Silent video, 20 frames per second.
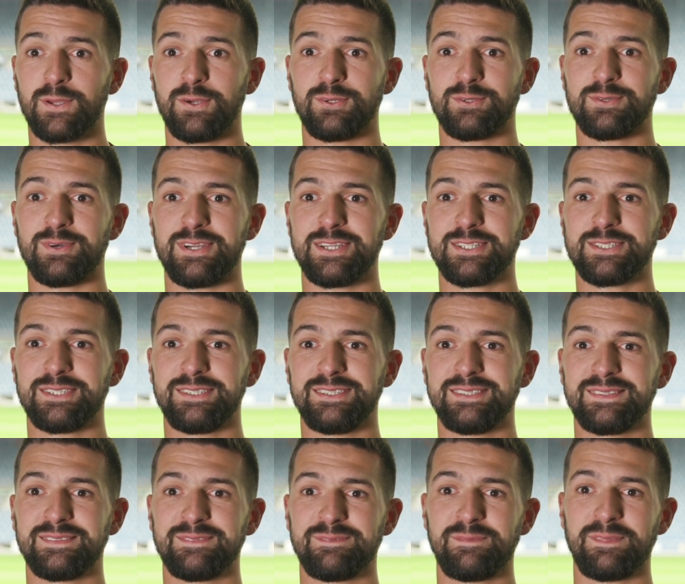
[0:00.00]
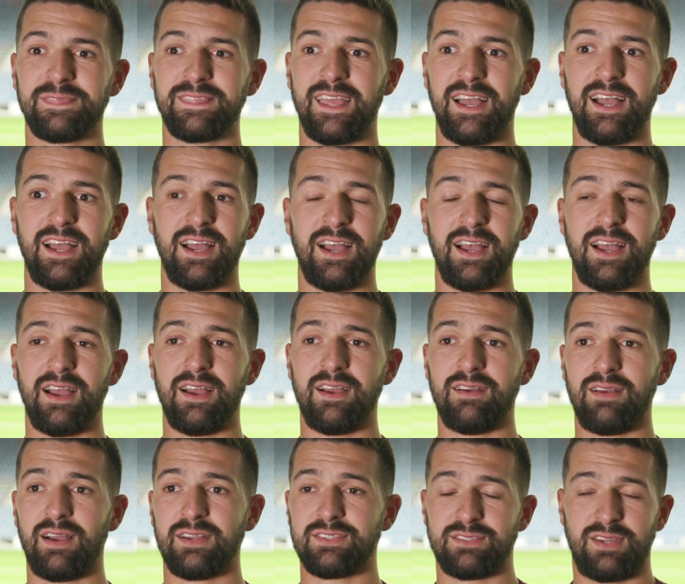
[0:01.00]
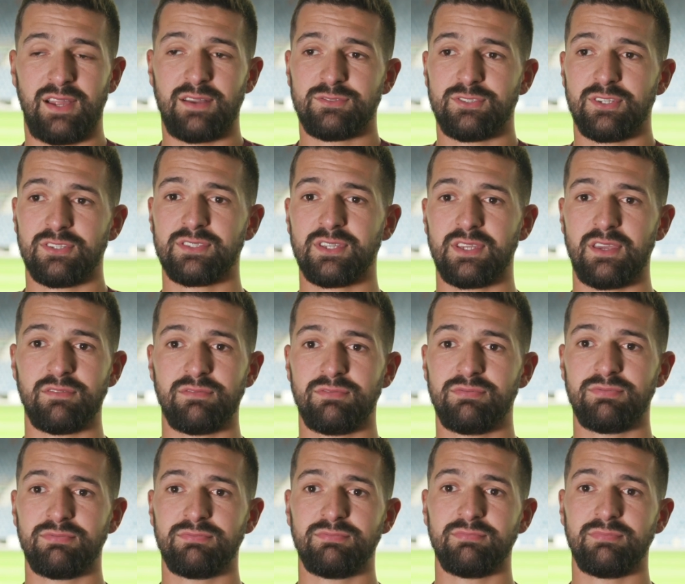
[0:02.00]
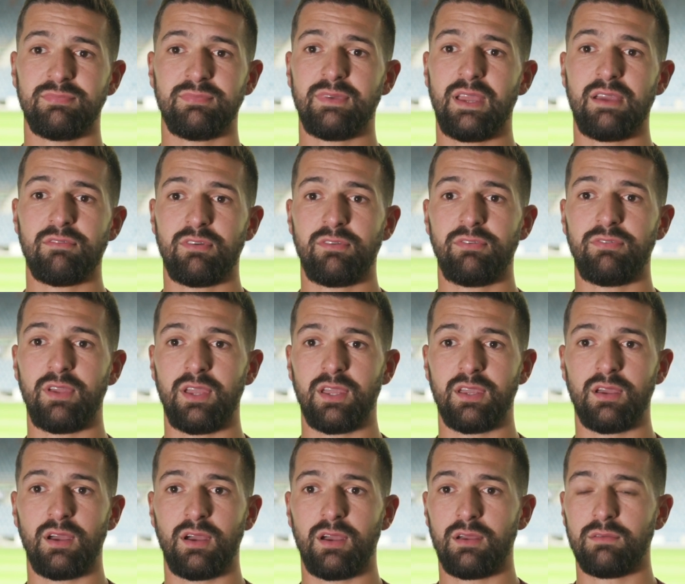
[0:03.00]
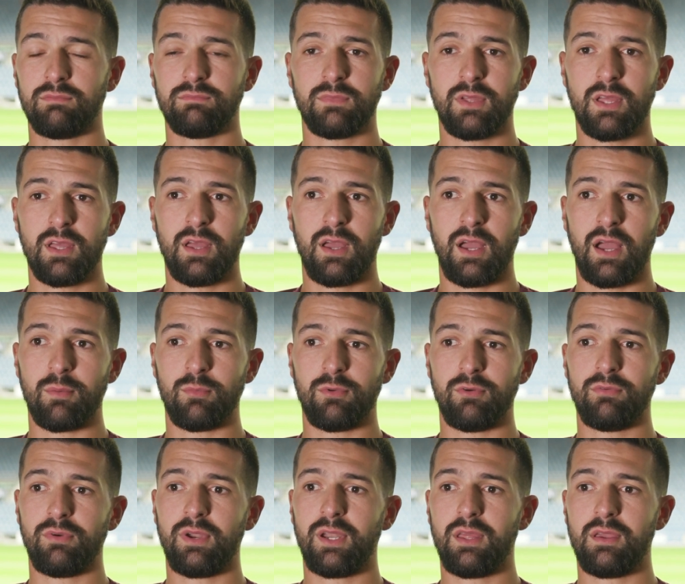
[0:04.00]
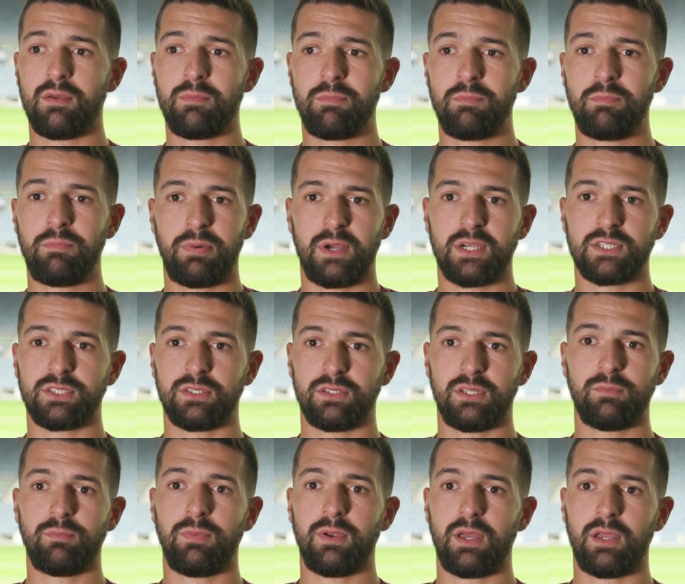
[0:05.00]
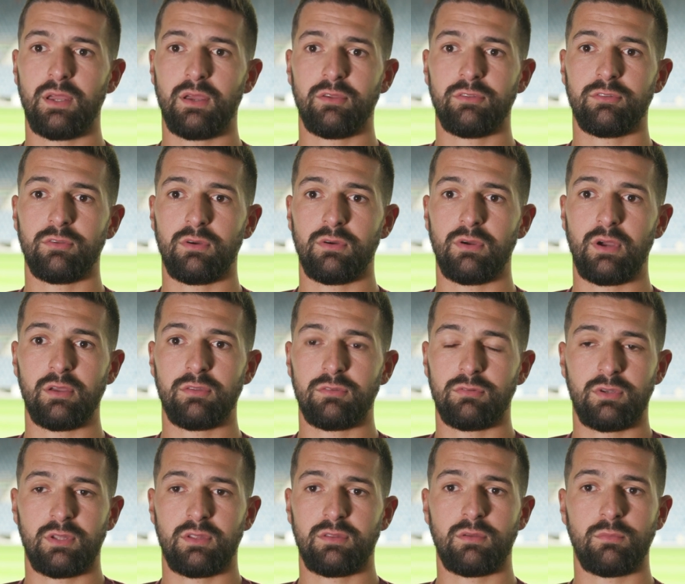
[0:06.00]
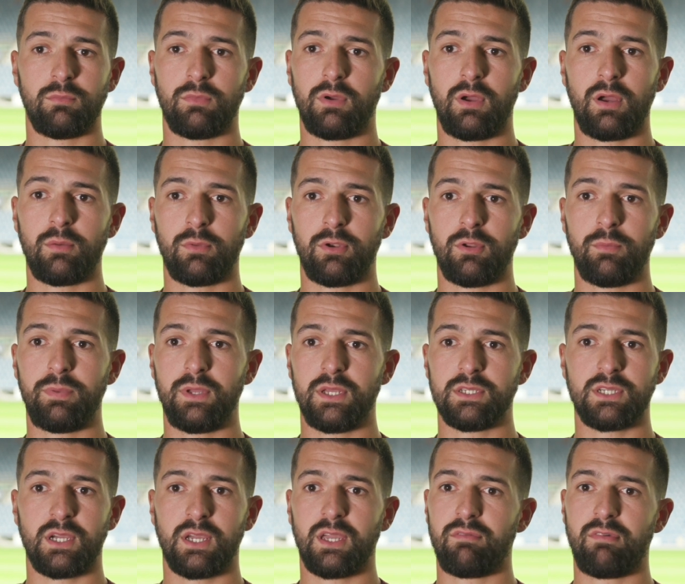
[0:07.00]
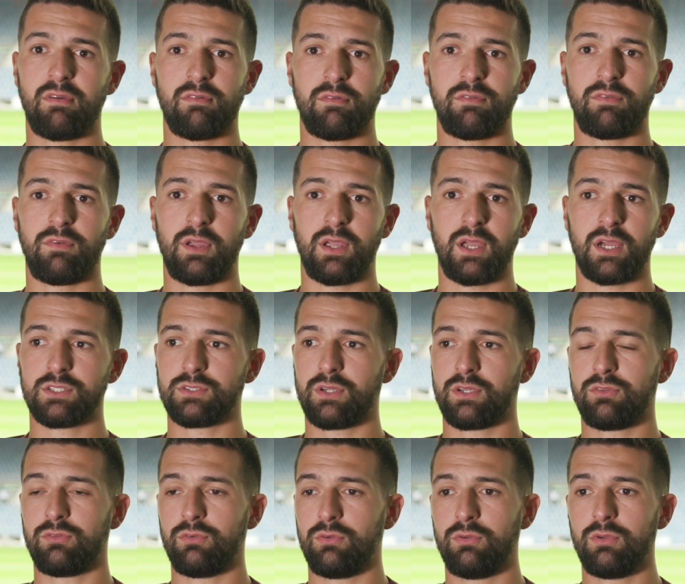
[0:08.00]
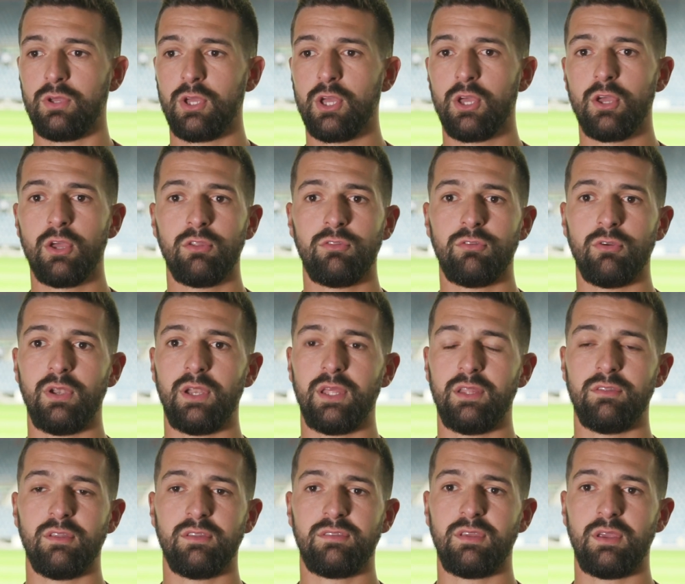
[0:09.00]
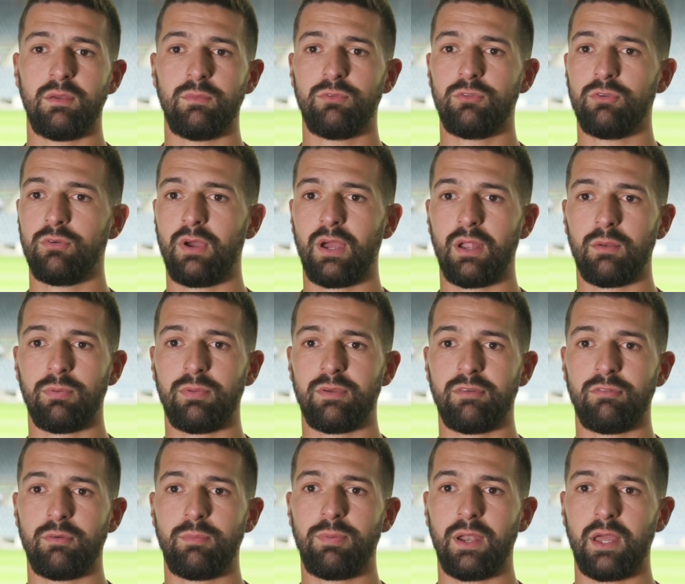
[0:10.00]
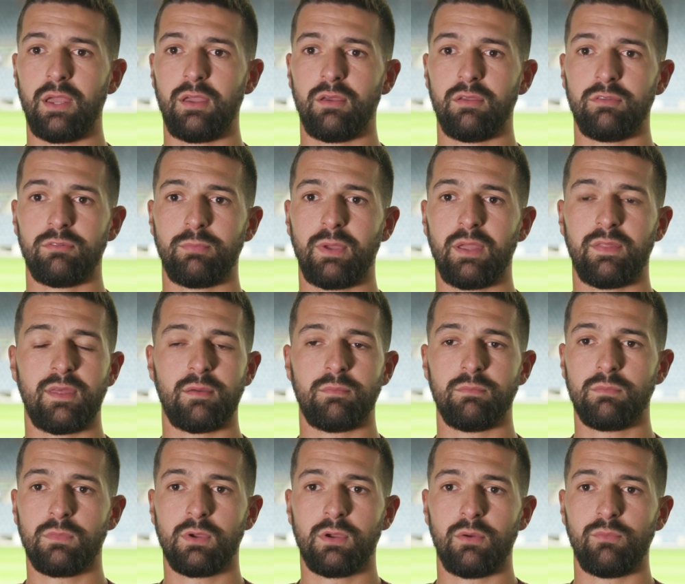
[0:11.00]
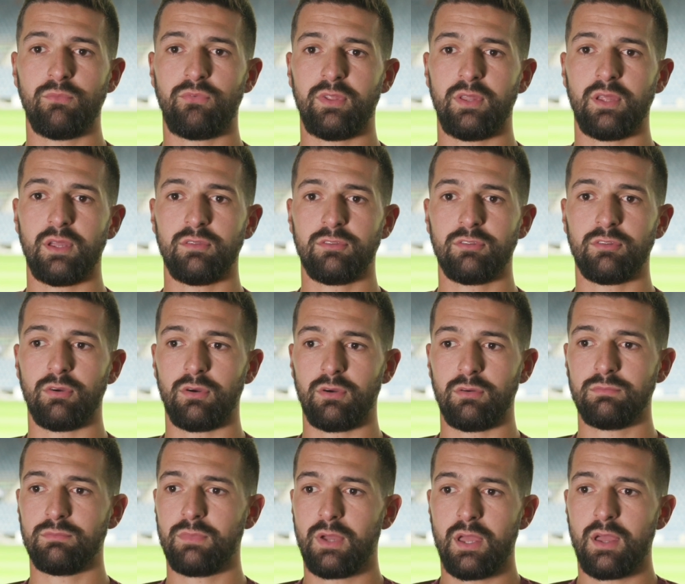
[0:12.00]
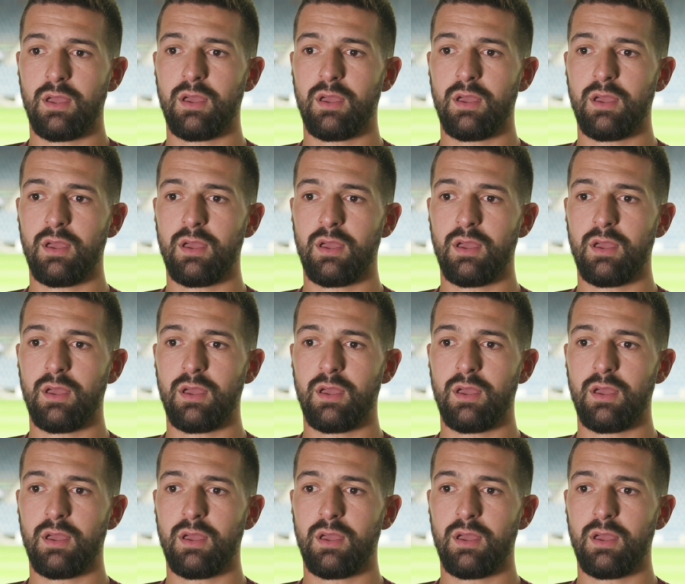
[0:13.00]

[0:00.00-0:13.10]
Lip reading: Good question. I just give everything. I'm a really passionate player, so as soon as I'm on the pitch, I give everything. I try to lead the team, to help every players, make them confident. So